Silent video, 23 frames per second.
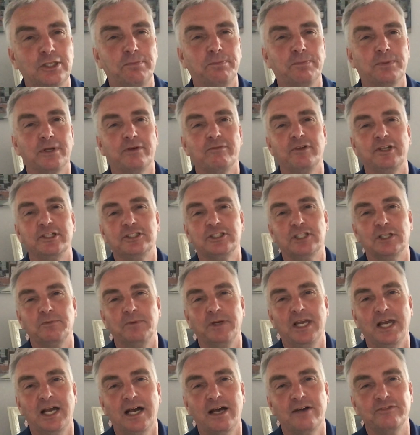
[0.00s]
privilege that we
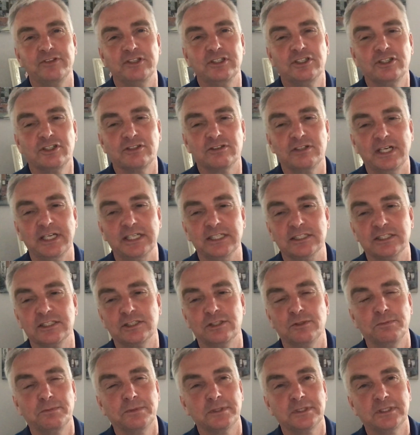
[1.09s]
have in Christ,
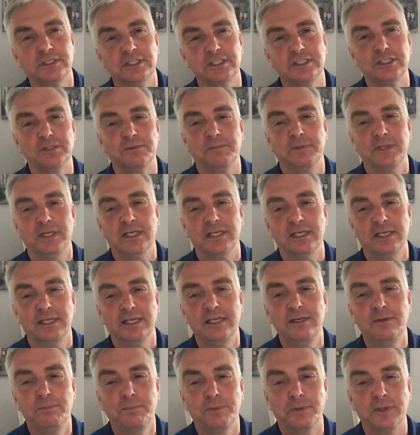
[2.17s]
to participate
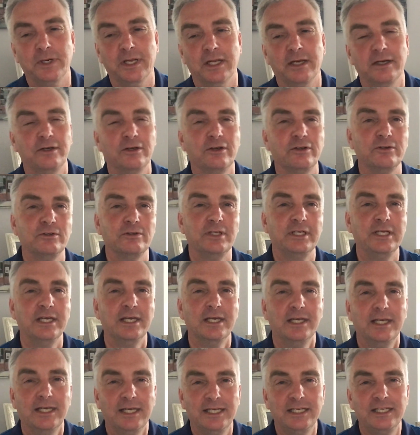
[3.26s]
in prayer, not only
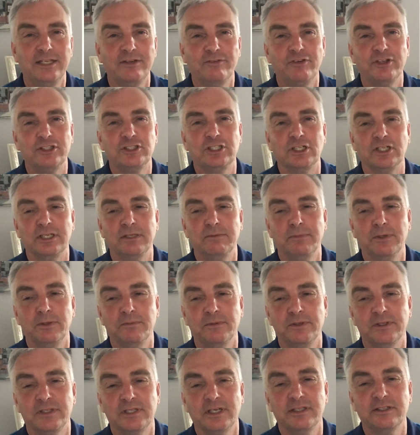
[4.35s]
individually, but
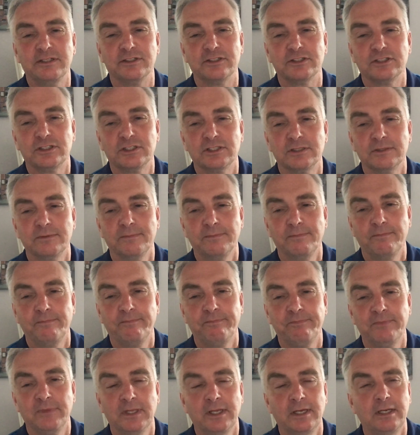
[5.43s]
with others.
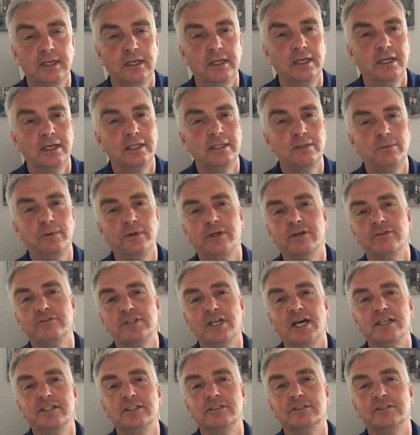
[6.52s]
And the book of
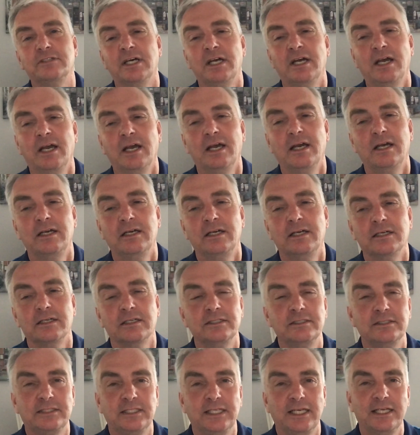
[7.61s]
Daniel
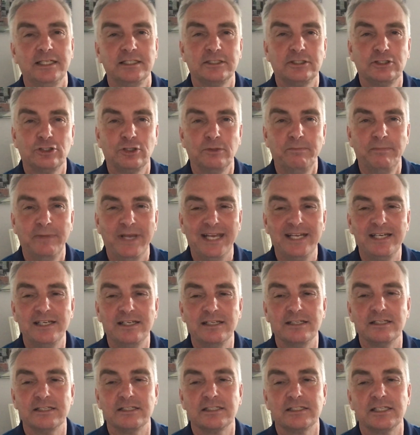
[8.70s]
contains
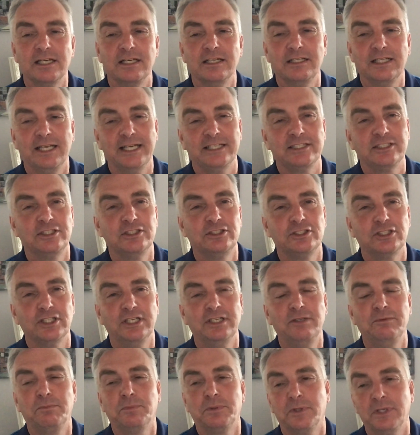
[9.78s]
tremendous lessons
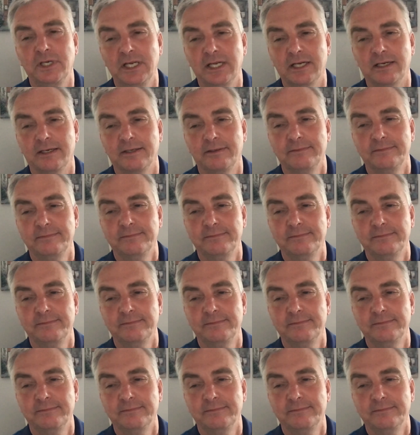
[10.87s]
in prayer.